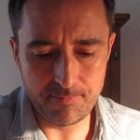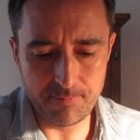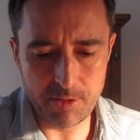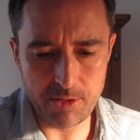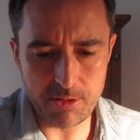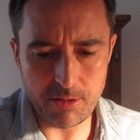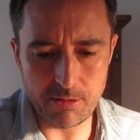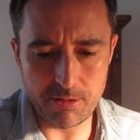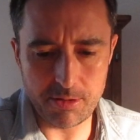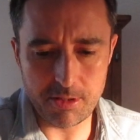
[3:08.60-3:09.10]

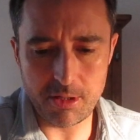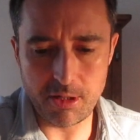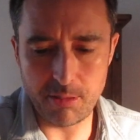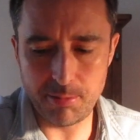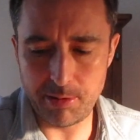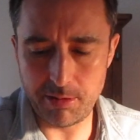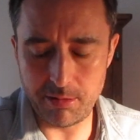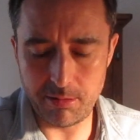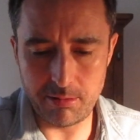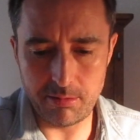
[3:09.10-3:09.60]
Strong
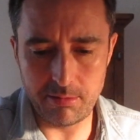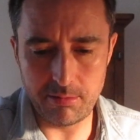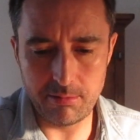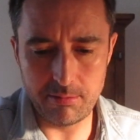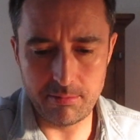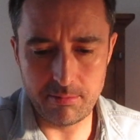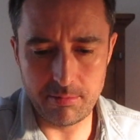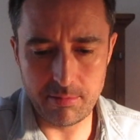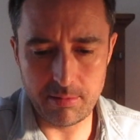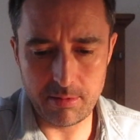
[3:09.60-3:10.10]
Scorpio
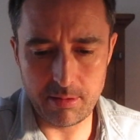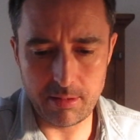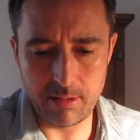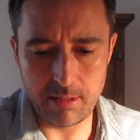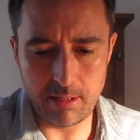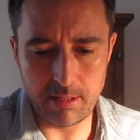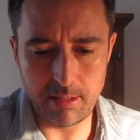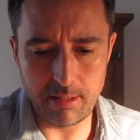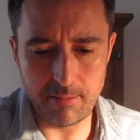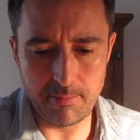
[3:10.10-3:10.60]

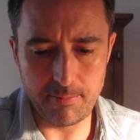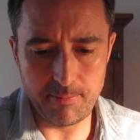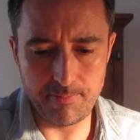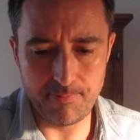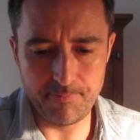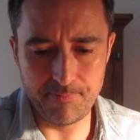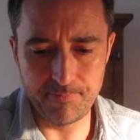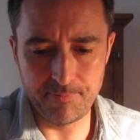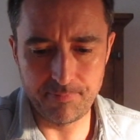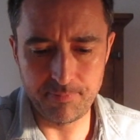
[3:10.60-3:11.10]
and
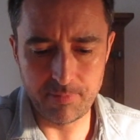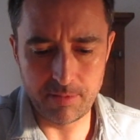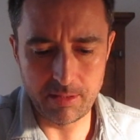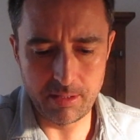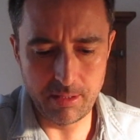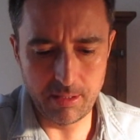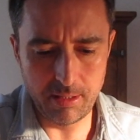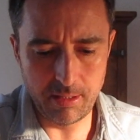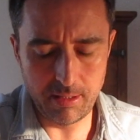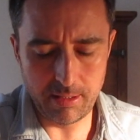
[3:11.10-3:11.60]

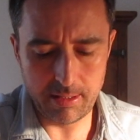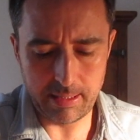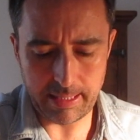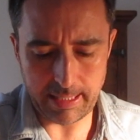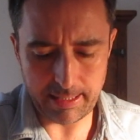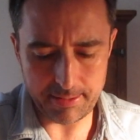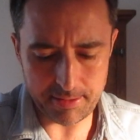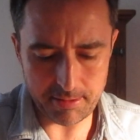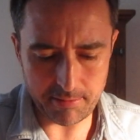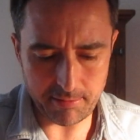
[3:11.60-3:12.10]

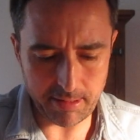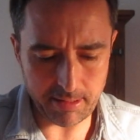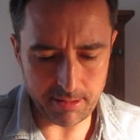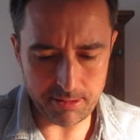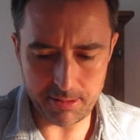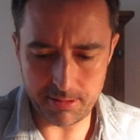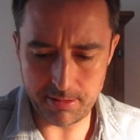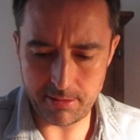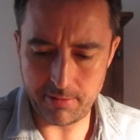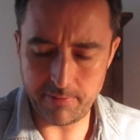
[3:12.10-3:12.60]
Cancer
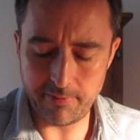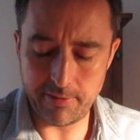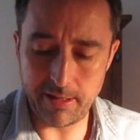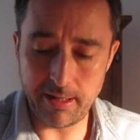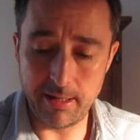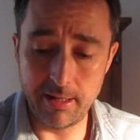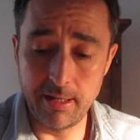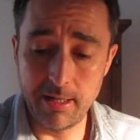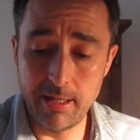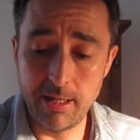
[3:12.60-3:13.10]
energy so
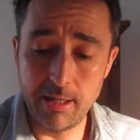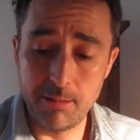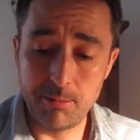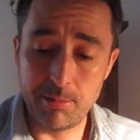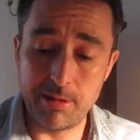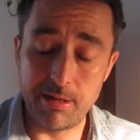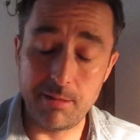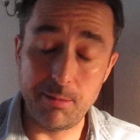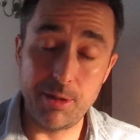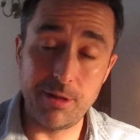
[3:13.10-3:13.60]
far.
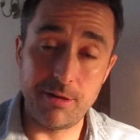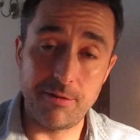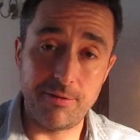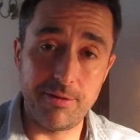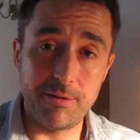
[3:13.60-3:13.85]
But the immediate